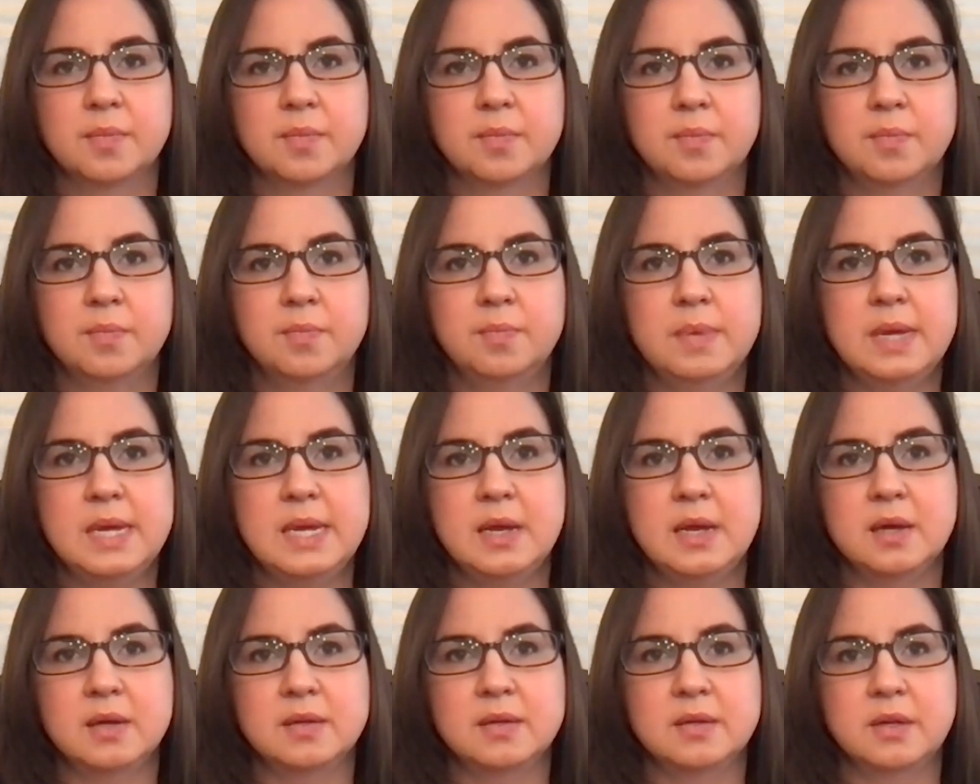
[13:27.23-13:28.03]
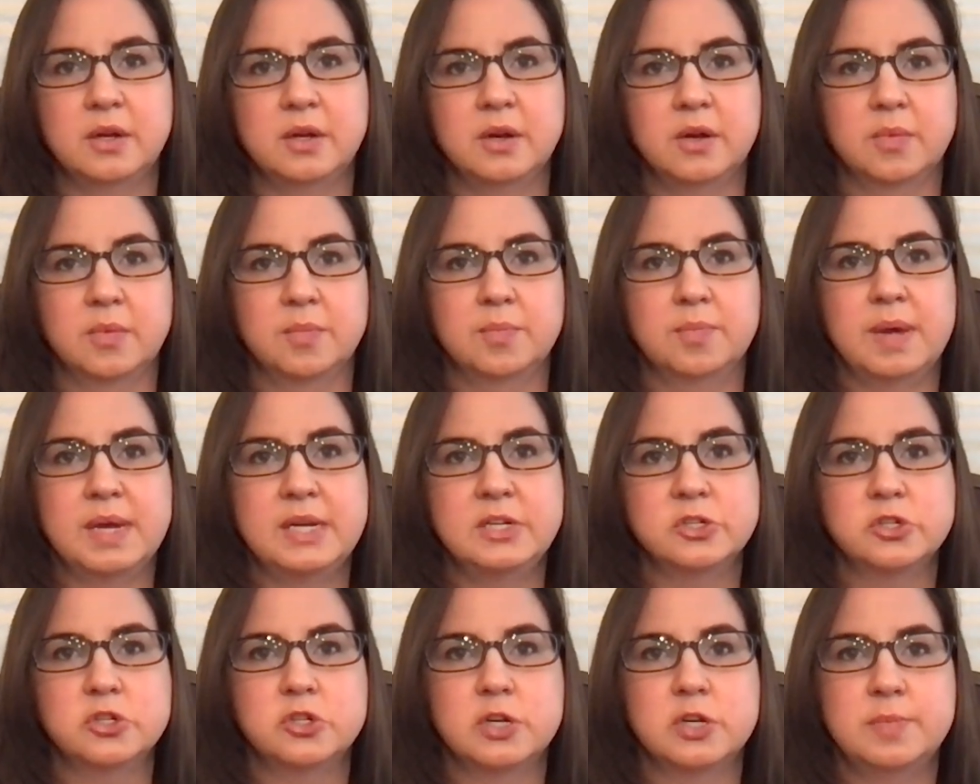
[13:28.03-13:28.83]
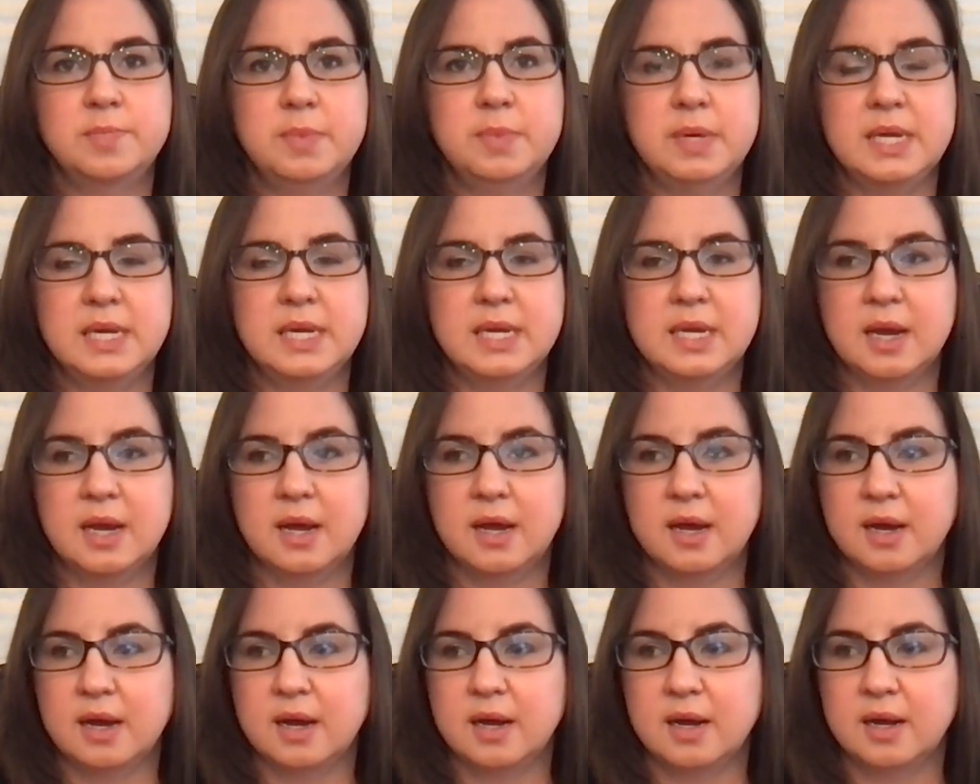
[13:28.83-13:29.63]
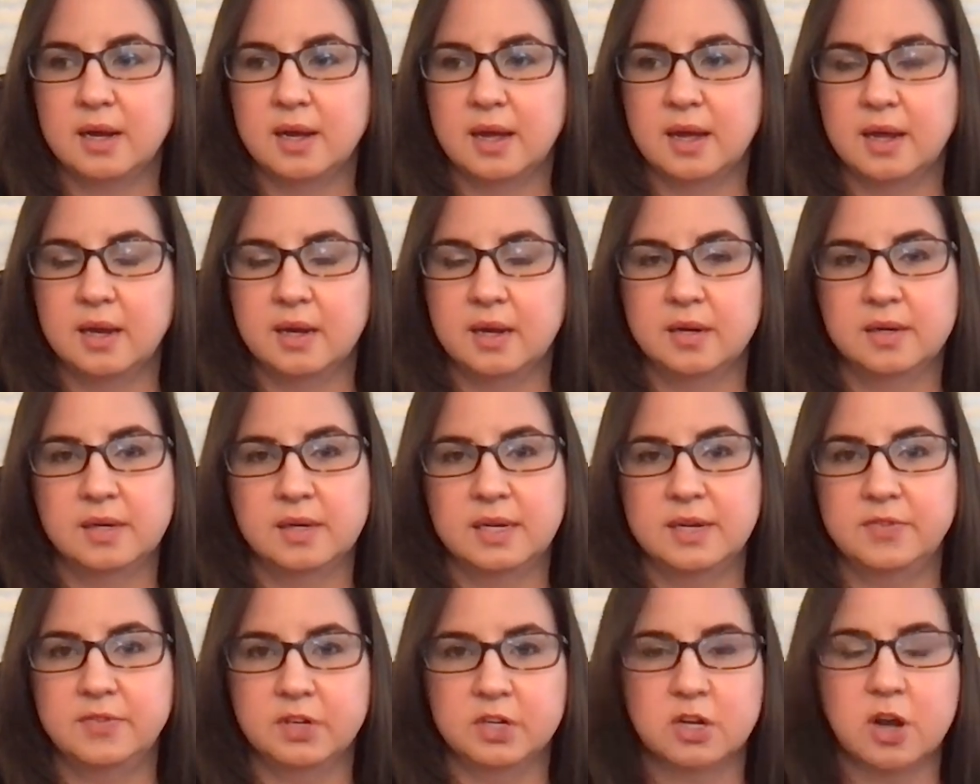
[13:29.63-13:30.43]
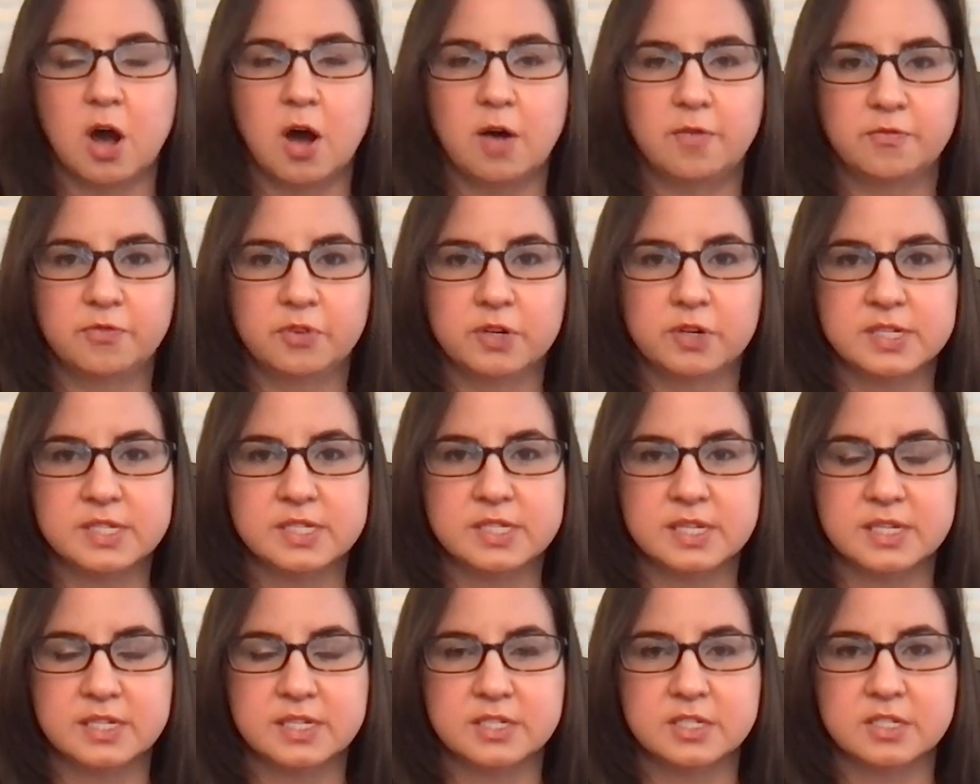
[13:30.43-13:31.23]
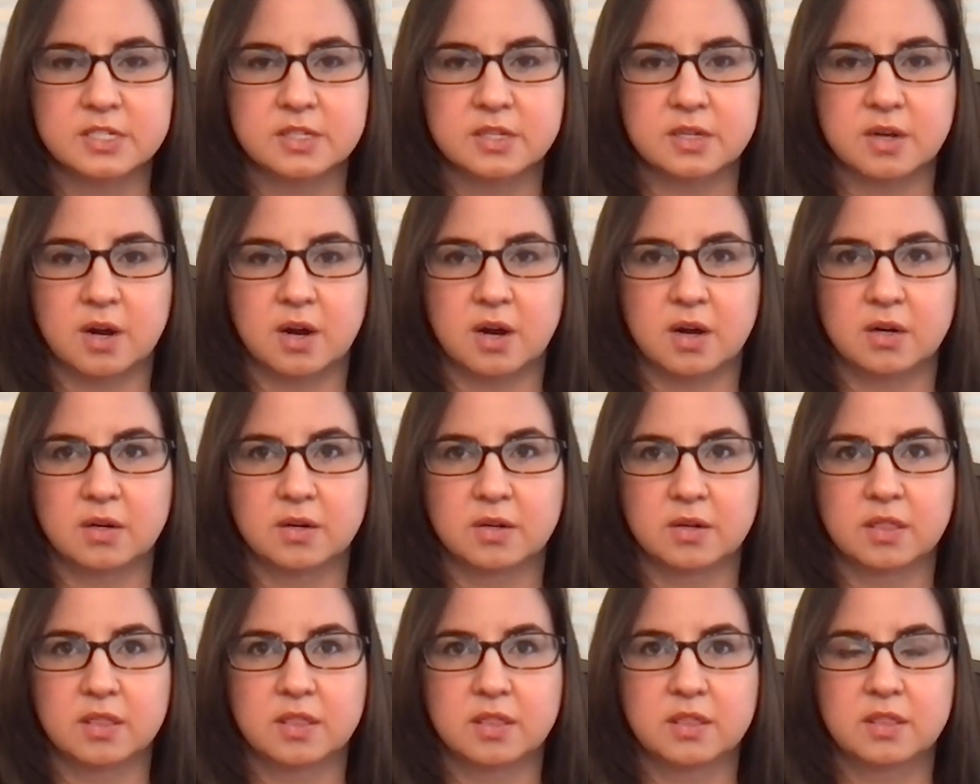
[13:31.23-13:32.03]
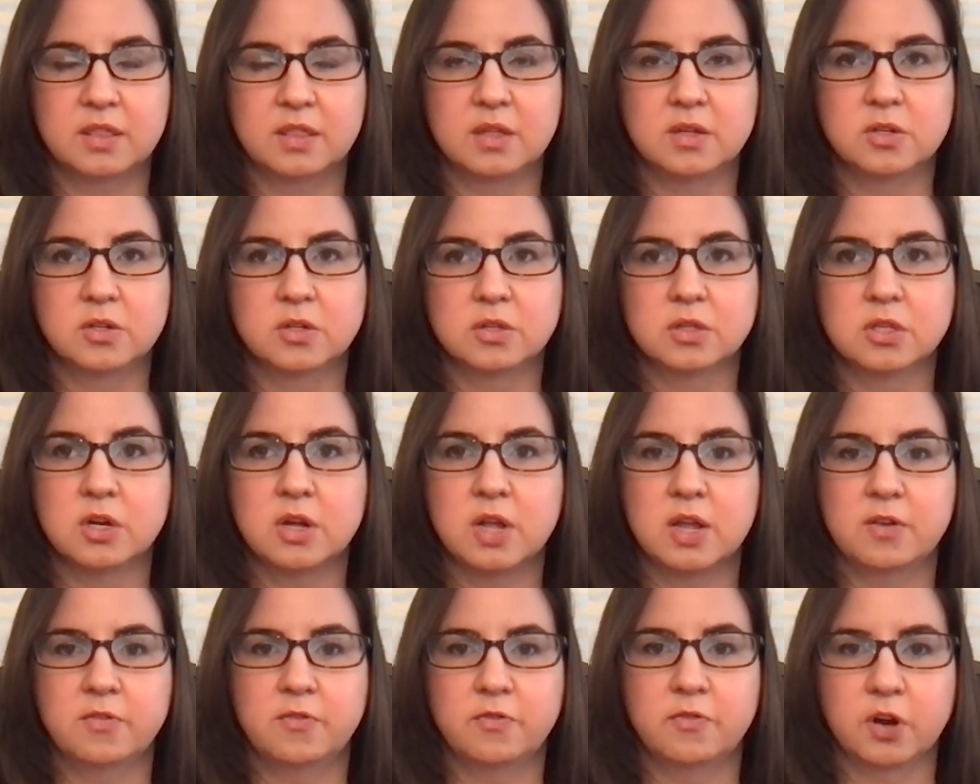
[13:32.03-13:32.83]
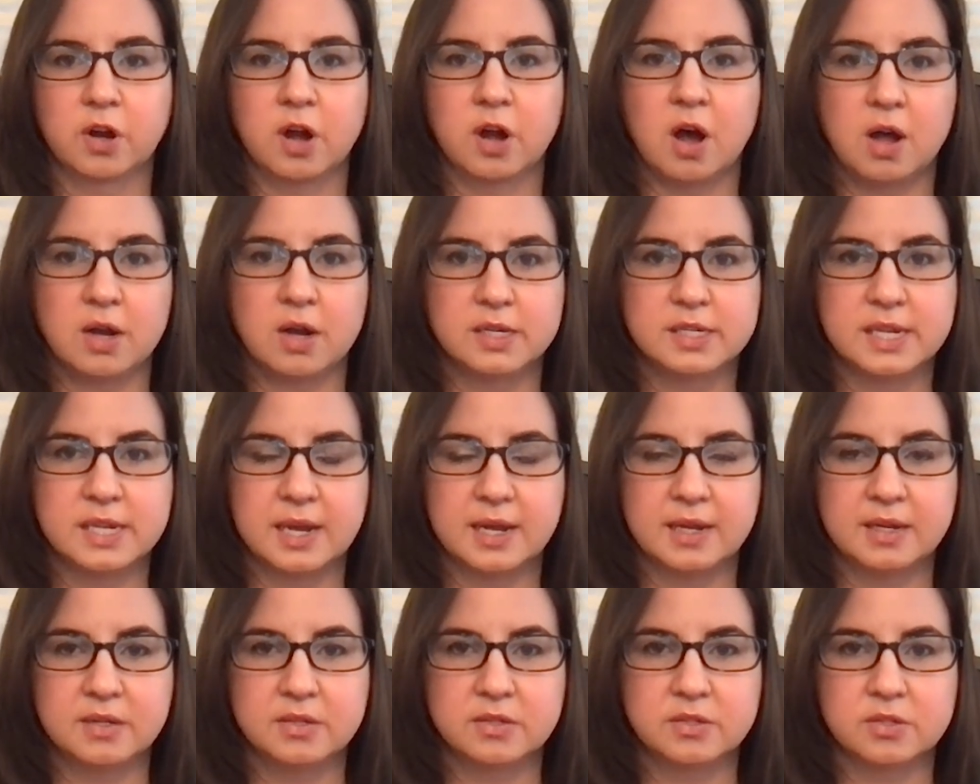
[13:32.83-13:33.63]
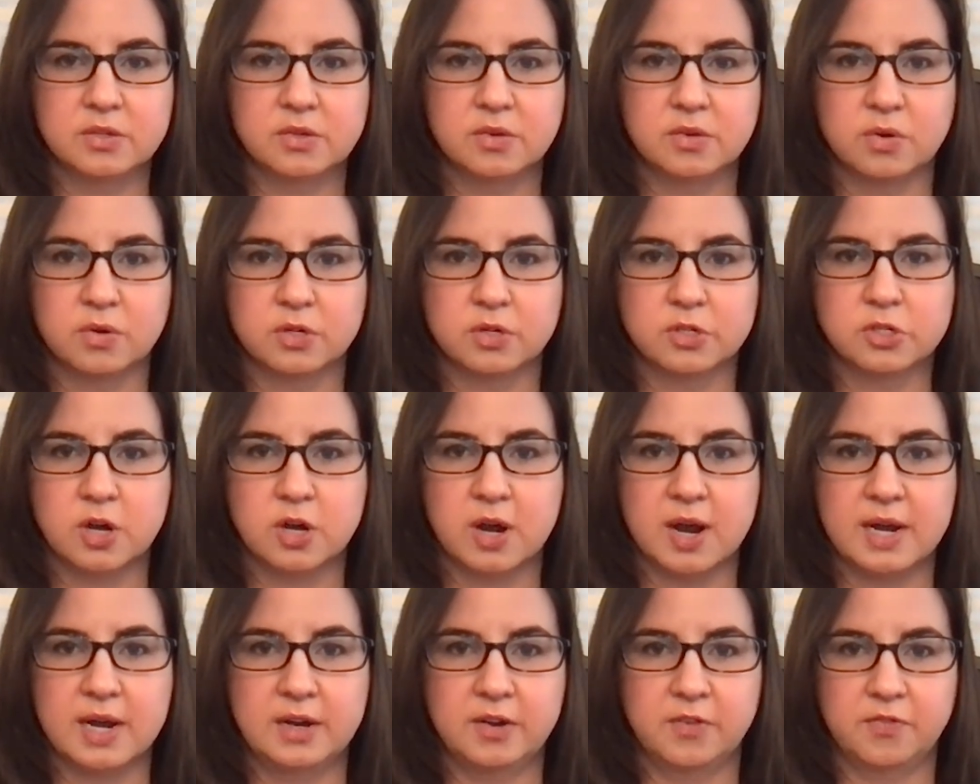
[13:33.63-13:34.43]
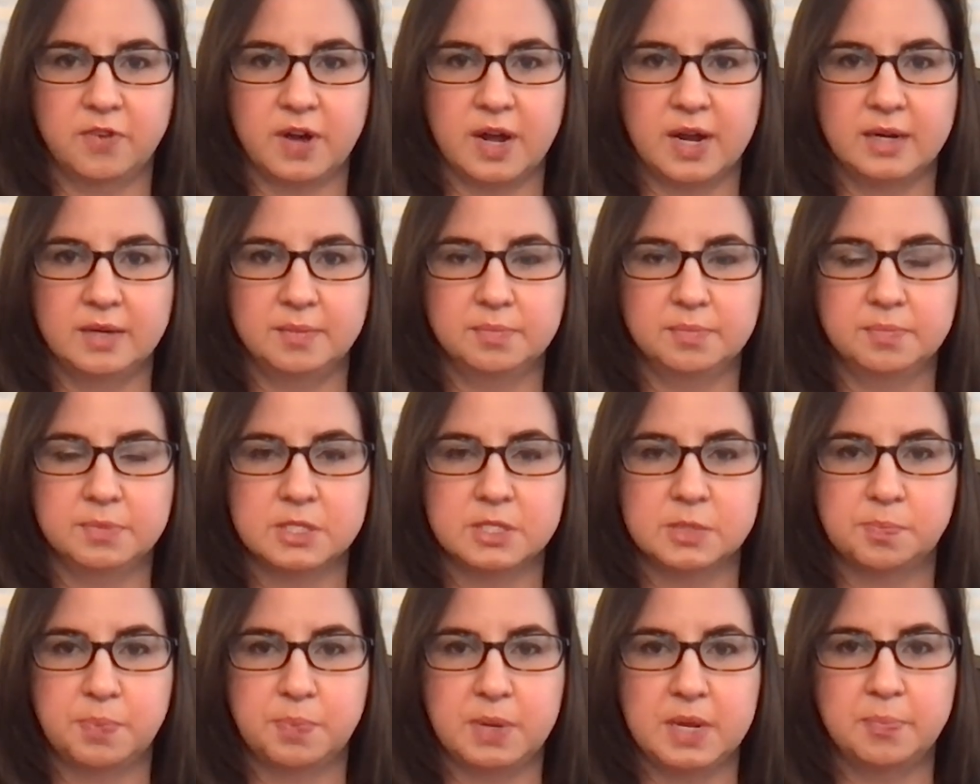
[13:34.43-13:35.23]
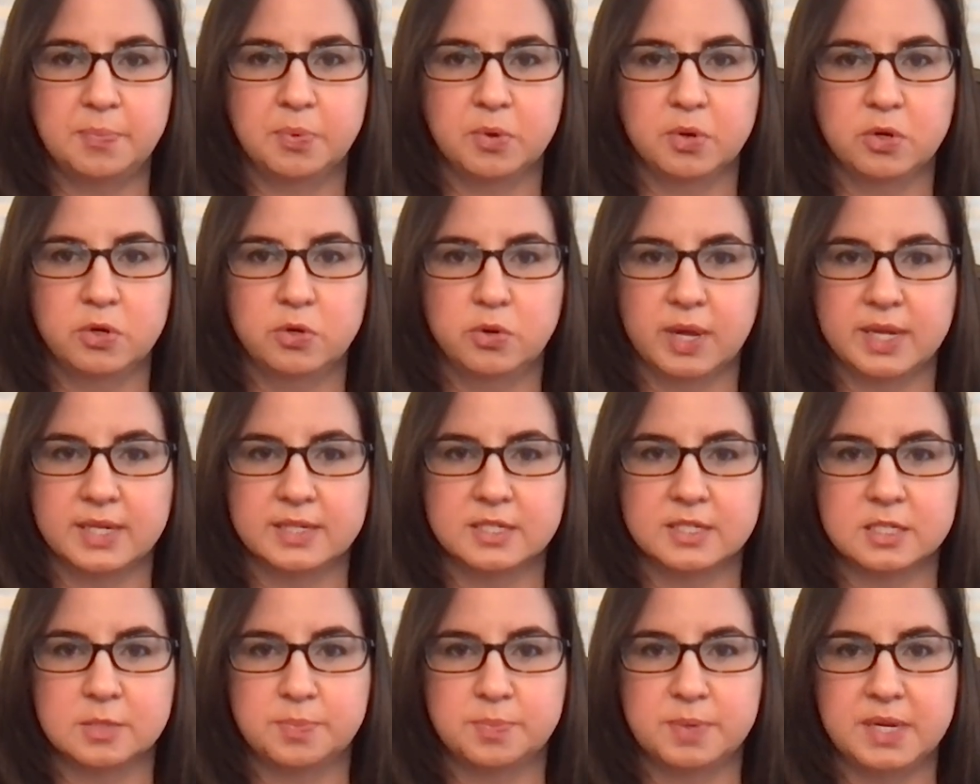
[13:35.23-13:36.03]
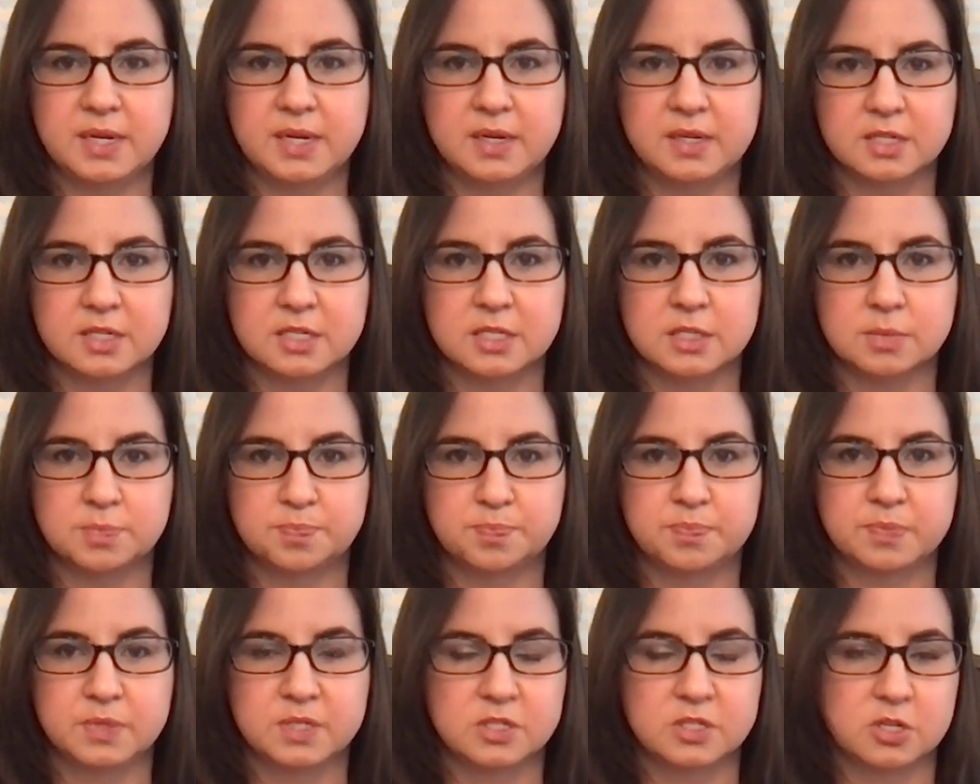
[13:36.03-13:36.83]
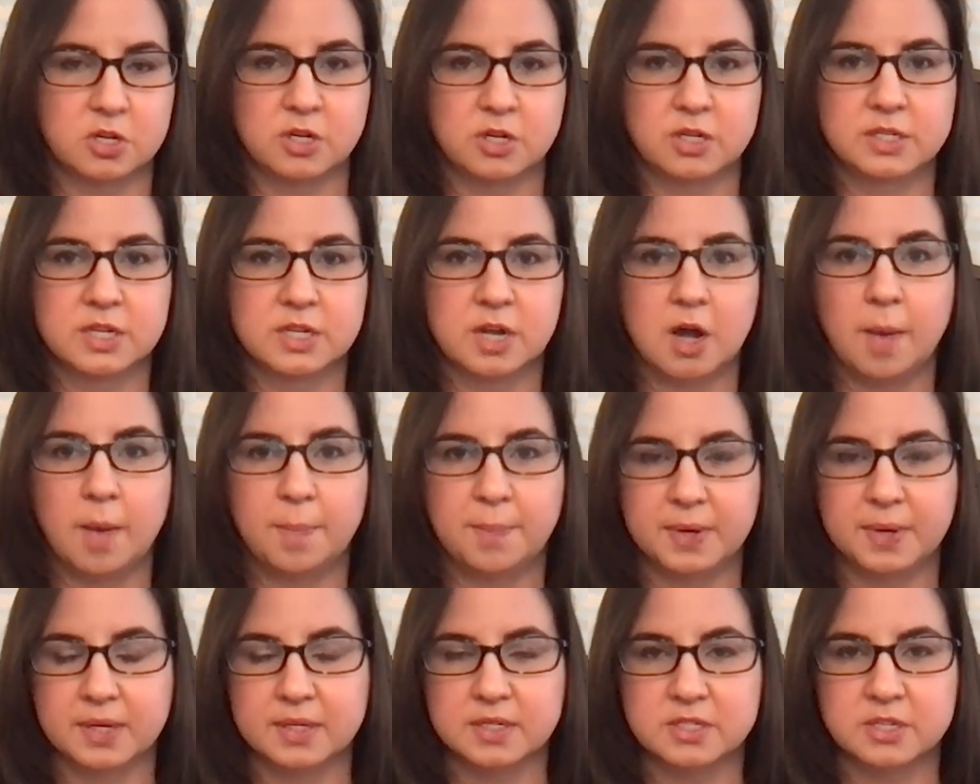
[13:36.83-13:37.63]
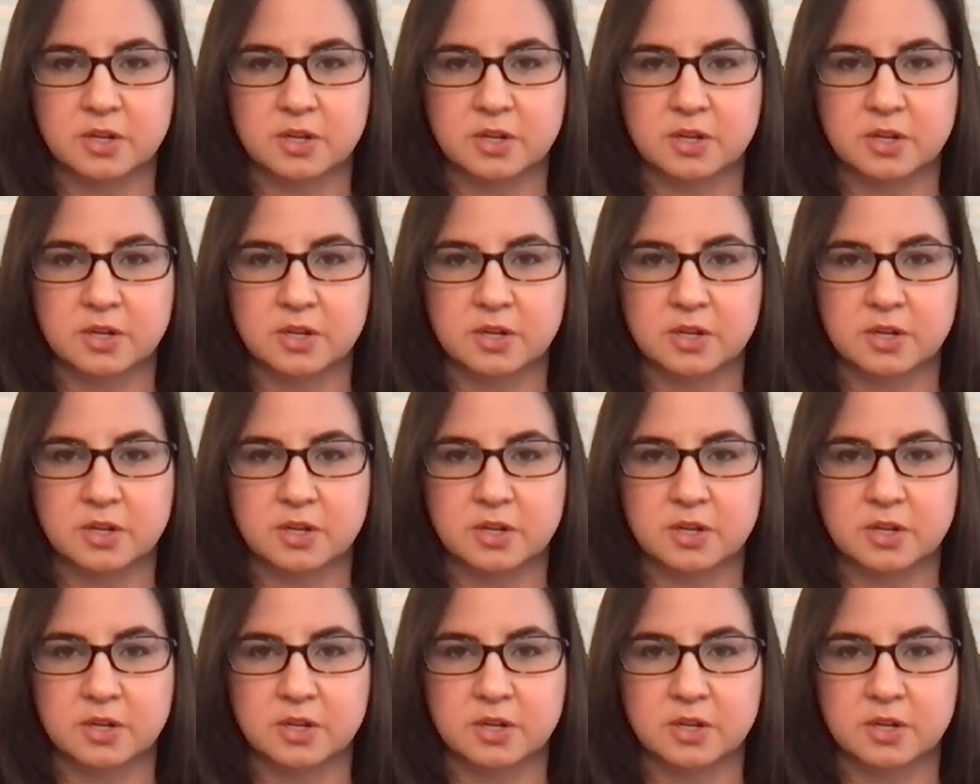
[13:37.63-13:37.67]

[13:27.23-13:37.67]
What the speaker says: mainstream media and even conferences are looking for content or trying to find people who can speak to certain topics.